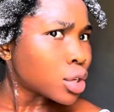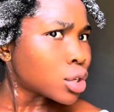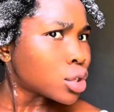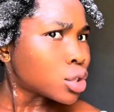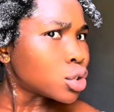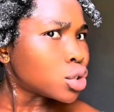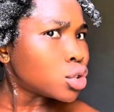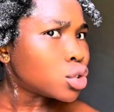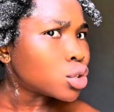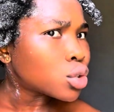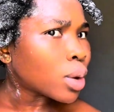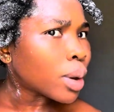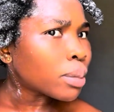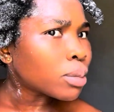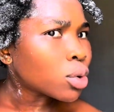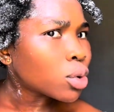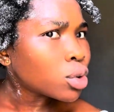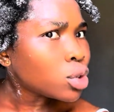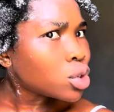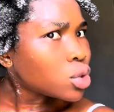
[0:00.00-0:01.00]
So
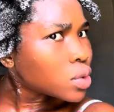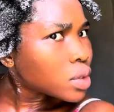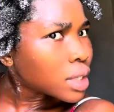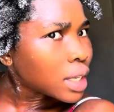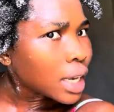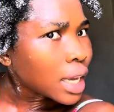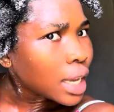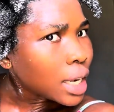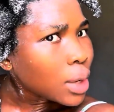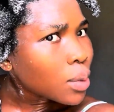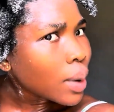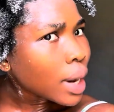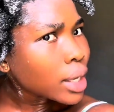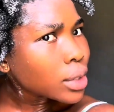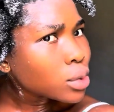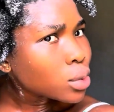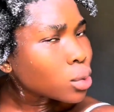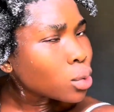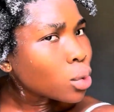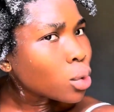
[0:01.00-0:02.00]
I'm not using any
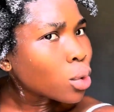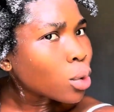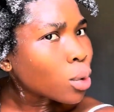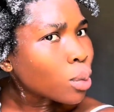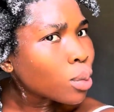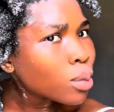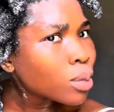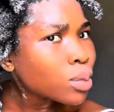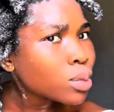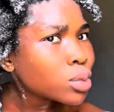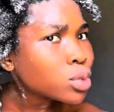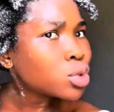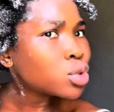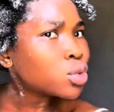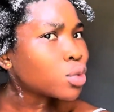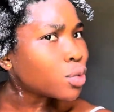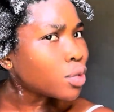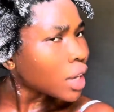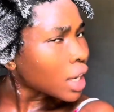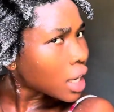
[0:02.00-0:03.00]
white tooth comb
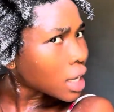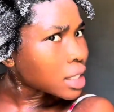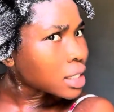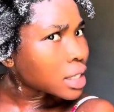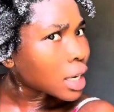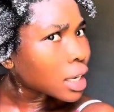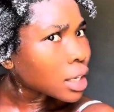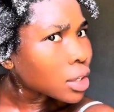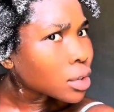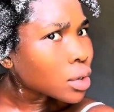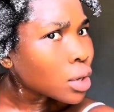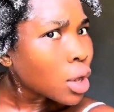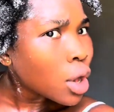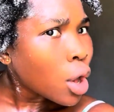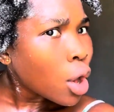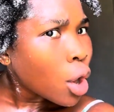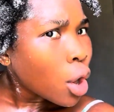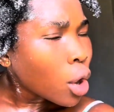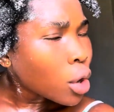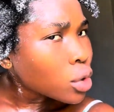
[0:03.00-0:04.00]
to finger detangle.
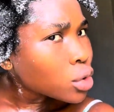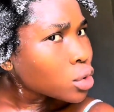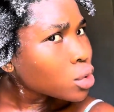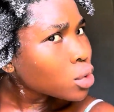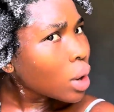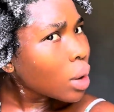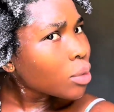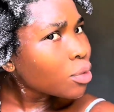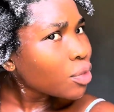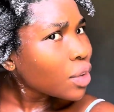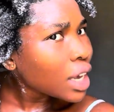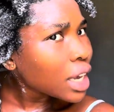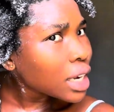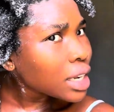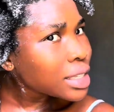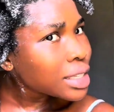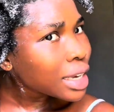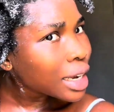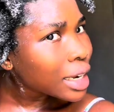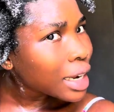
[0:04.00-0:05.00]
Also, I'm finger
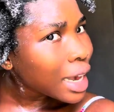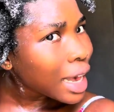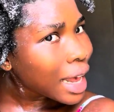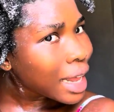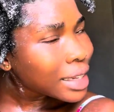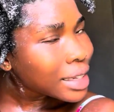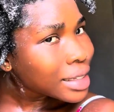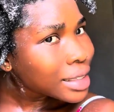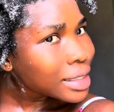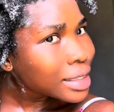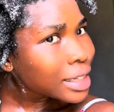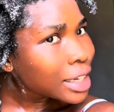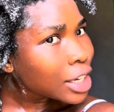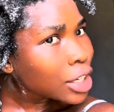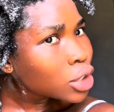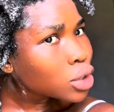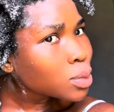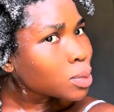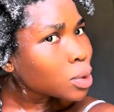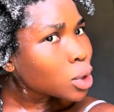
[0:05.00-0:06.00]
detangling at this
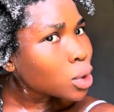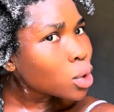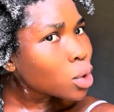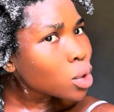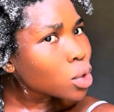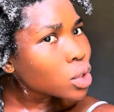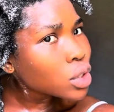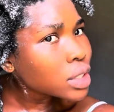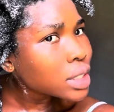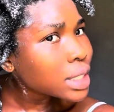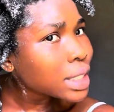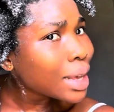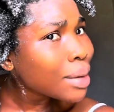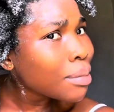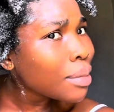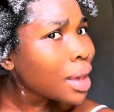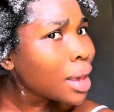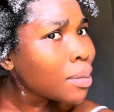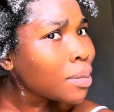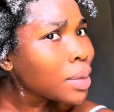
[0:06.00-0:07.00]
stage because there
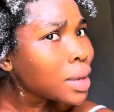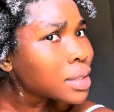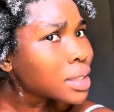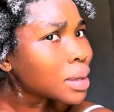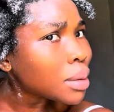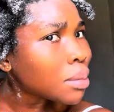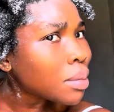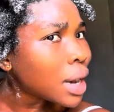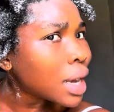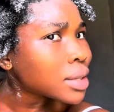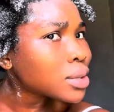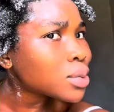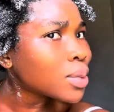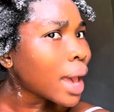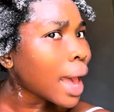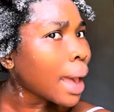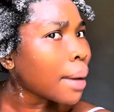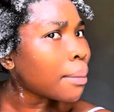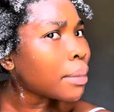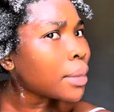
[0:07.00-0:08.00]
may be some parts
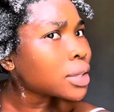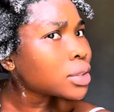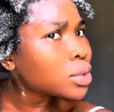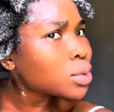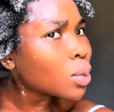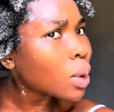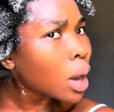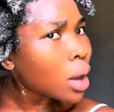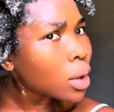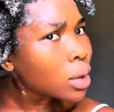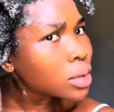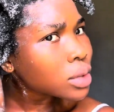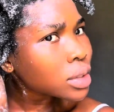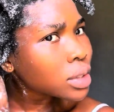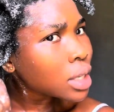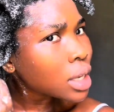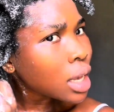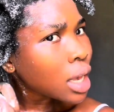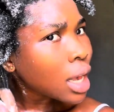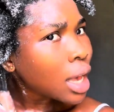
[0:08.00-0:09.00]
where I missed
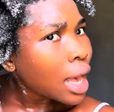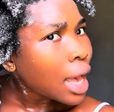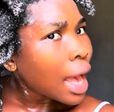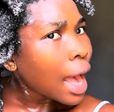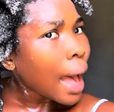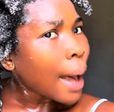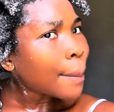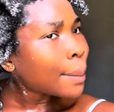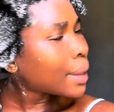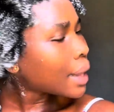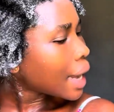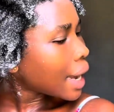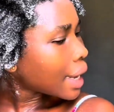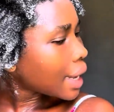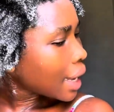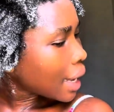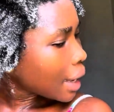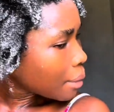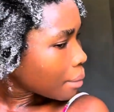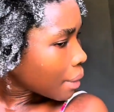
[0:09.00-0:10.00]
whilst
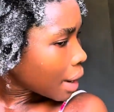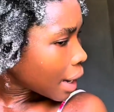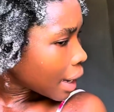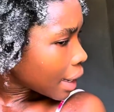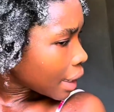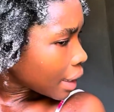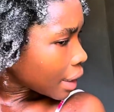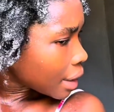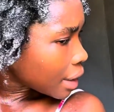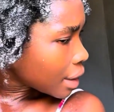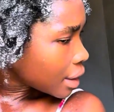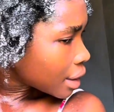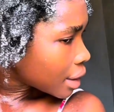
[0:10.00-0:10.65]
applying my